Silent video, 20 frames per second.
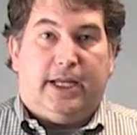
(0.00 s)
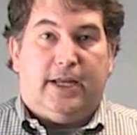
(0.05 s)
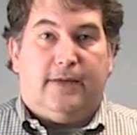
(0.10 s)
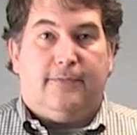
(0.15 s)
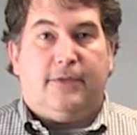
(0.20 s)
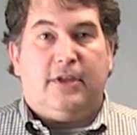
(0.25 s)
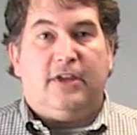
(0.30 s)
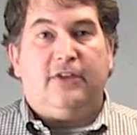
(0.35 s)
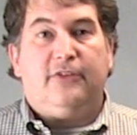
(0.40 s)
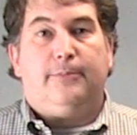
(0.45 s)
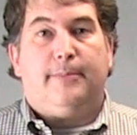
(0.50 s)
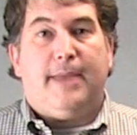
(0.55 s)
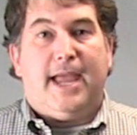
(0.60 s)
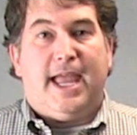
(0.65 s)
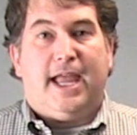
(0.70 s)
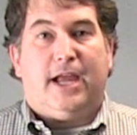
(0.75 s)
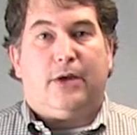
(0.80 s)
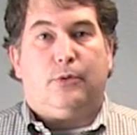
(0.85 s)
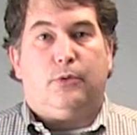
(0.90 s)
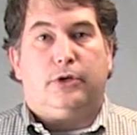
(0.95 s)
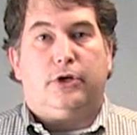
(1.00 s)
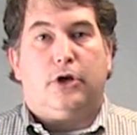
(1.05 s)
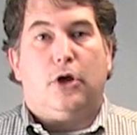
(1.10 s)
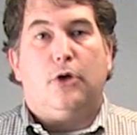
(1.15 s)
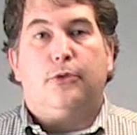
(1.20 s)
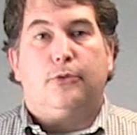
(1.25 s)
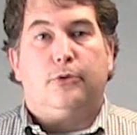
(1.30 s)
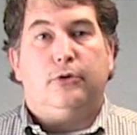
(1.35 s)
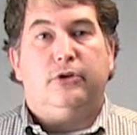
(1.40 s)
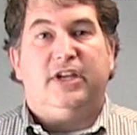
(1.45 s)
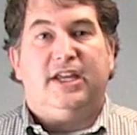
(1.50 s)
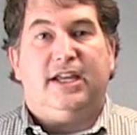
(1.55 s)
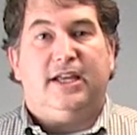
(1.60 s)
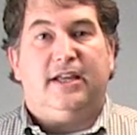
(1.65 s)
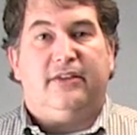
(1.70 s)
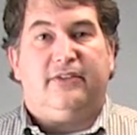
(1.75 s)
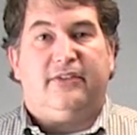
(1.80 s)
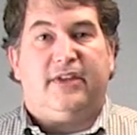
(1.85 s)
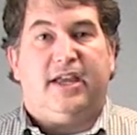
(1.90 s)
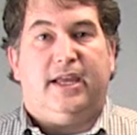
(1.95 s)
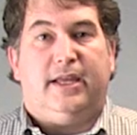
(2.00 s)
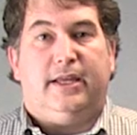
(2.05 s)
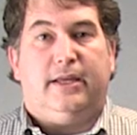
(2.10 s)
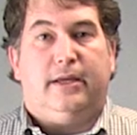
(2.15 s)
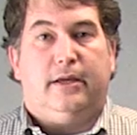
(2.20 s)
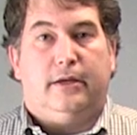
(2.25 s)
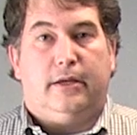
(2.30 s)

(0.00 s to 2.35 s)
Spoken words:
If this bag would go through TSA